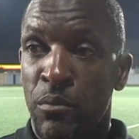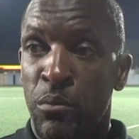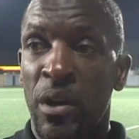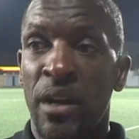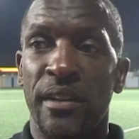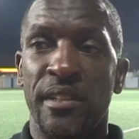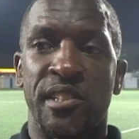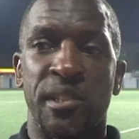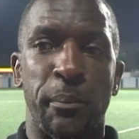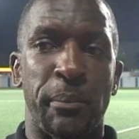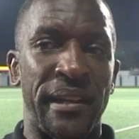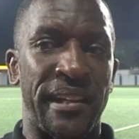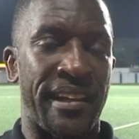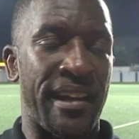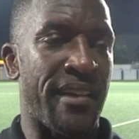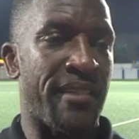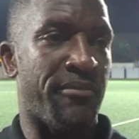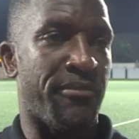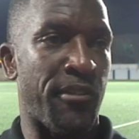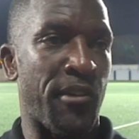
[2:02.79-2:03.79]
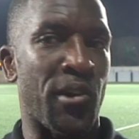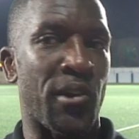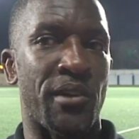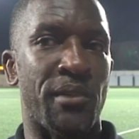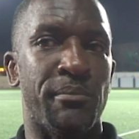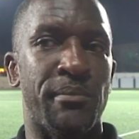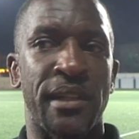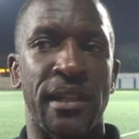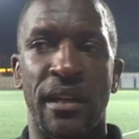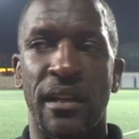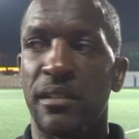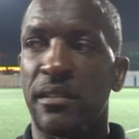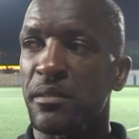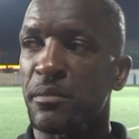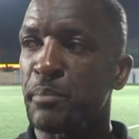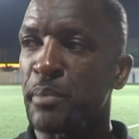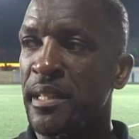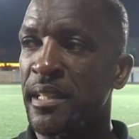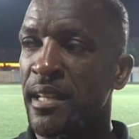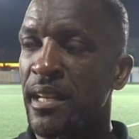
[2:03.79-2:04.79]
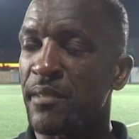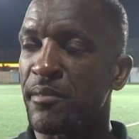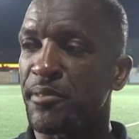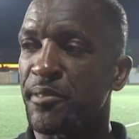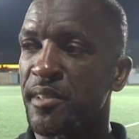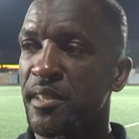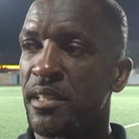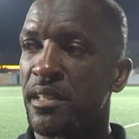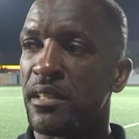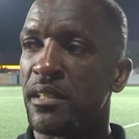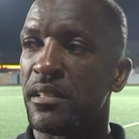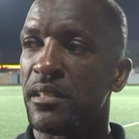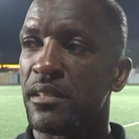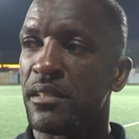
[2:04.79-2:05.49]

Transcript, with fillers: Well, it's a big game for them, you know, a big game for the.